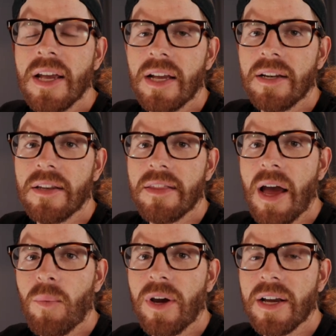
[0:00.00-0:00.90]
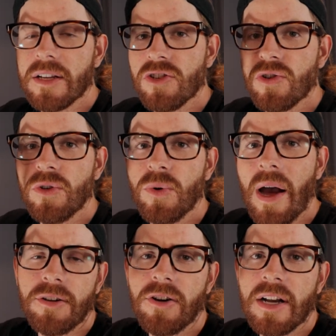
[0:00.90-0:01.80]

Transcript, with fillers: and that way I can show you how you're